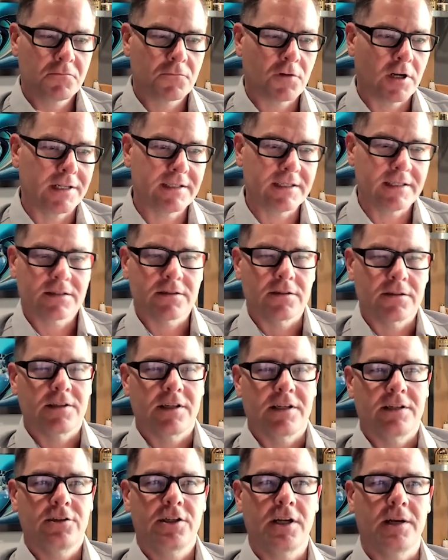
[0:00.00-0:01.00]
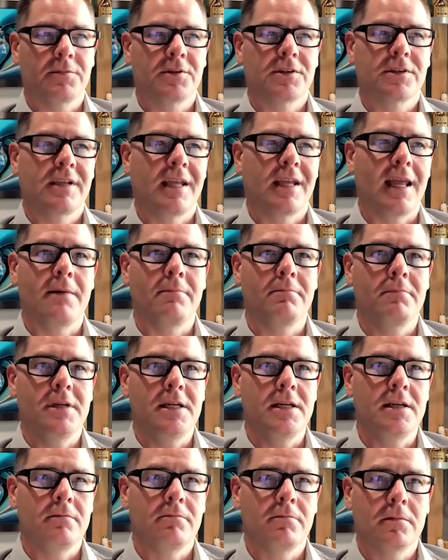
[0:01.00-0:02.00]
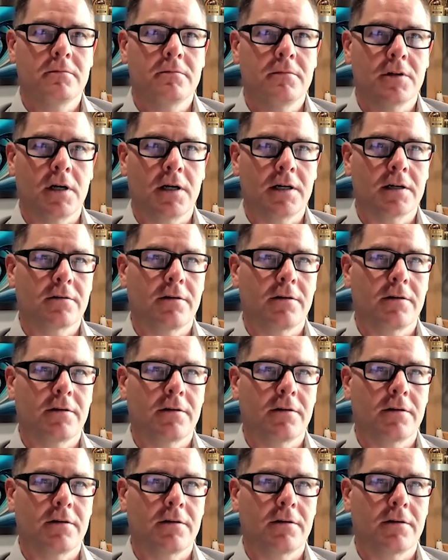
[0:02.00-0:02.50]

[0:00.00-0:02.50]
transistors and chips can't be uh,